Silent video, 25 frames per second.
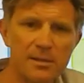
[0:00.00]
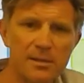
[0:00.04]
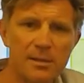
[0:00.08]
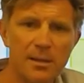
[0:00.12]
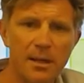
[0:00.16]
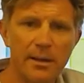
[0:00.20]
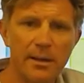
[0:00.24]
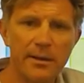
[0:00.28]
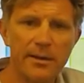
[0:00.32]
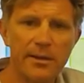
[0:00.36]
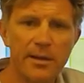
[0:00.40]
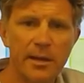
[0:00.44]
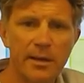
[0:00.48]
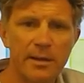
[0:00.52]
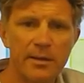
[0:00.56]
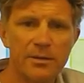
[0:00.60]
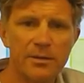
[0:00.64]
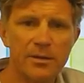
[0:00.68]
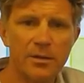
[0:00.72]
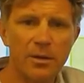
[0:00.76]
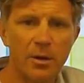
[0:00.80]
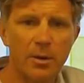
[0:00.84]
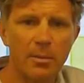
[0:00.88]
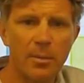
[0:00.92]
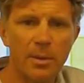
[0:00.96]
as likely to get a
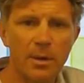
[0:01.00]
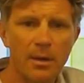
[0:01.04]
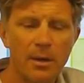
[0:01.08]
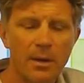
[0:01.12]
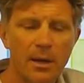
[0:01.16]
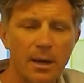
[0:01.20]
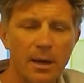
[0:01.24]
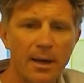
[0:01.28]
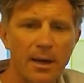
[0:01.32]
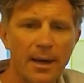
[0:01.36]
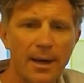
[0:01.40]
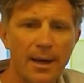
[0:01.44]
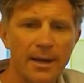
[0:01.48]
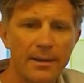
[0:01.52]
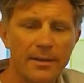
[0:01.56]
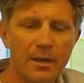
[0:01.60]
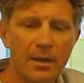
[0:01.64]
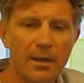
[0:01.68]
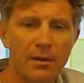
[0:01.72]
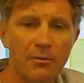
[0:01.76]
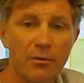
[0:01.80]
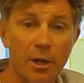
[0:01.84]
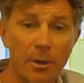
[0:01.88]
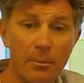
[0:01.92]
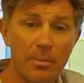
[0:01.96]
job at
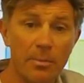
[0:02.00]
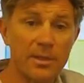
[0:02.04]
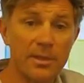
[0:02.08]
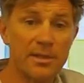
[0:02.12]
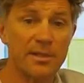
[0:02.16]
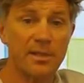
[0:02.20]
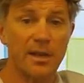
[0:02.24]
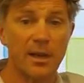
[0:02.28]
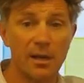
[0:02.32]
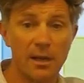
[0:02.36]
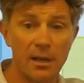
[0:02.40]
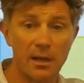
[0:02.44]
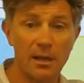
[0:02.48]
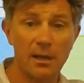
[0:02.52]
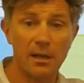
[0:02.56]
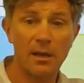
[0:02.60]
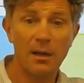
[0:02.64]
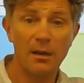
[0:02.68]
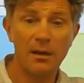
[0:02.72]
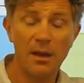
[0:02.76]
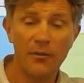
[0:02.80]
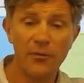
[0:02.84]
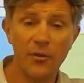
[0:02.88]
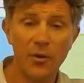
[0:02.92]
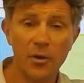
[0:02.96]
the other end,
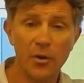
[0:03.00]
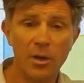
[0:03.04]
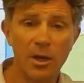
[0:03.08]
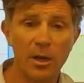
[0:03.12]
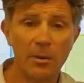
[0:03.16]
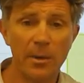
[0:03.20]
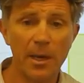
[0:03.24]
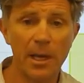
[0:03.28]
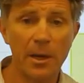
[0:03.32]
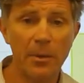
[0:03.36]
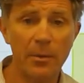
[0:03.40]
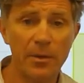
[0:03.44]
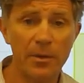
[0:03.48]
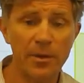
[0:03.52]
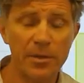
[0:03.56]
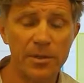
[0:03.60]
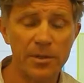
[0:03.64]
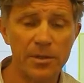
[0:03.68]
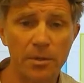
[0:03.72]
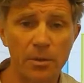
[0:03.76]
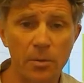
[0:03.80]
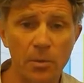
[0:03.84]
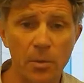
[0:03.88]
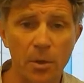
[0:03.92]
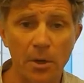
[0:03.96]
particularly if you're coming out with a
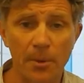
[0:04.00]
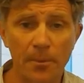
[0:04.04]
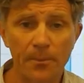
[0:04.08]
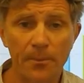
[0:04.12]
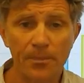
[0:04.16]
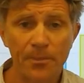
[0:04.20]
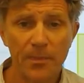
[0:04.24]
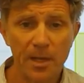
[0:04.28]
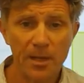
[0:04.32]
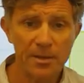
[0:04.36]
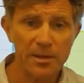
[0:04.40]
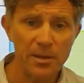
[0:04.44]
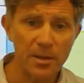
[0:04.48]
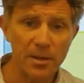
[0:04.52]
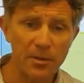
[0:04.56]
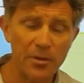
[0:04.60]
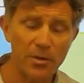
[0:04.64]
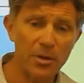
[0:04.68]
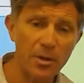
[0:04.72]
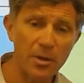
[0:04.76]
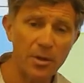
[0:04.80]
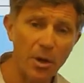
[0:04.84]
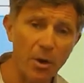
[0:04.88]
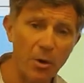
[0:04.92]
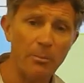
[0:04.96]
2-1. So
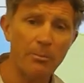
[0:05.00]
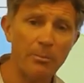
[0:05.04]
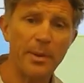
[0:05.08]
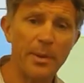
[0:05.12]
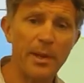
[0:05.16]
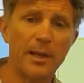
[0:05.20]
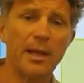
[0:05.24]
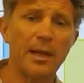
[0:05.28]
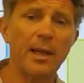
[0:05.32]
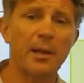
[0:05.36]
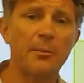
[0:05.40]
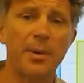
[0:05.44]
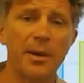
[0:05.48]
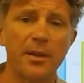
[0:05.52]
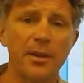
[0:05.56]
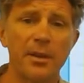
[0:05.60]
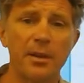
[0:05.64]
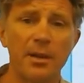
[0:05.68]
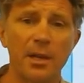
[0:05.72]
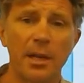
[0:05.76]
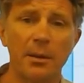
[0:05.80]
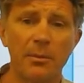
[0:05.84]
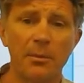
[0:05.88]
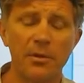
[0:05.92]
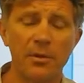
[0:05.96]
don't be led by the
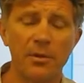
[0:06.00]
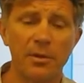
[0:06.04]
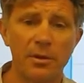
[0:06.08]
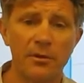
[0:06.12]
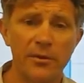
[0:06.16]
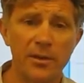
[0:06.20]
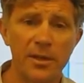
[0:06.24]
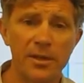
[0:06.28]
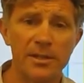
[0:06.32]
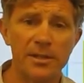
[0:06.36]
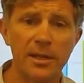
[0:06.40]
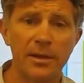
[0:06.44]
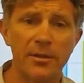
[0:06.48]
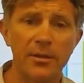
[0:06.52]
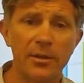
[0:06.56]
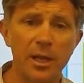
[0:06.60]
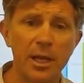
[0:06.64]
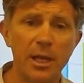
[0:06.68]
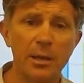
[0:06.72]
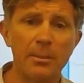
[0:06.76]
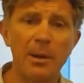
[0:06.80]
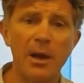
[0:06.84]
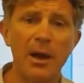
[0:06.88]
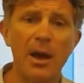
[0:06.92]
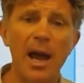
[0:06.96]
name of the university.
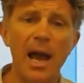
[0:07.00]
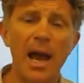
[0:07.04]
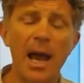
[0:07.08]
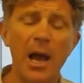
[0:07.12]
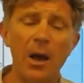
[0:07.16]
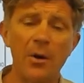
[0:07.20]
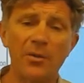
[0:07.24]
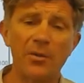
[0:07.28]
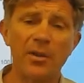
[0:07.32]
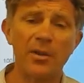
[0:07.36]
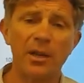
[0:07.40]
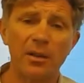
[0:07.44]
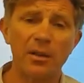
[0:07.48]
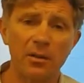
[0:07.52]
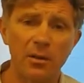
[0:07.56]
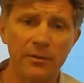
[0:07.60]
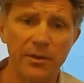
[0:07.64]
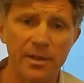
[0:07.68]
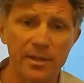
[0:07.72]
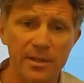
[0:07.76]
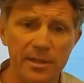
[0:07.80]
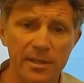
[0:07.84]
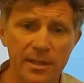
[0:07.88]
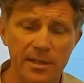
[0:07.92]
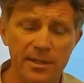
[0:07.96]
Think about how that
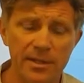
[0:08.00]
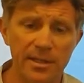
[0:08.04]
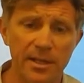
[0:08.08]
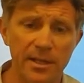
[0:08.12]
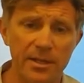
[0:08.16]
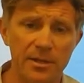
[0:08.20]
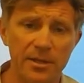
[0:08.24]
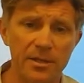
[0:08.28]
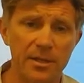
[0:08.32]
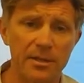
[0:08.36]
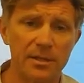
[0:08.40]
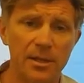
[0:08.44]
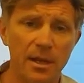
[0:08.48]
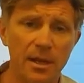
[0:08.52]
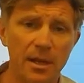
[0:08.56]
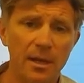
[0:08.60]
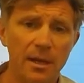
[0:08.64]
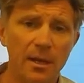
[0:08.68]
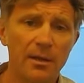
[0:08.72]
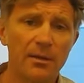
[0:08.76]
university teaches.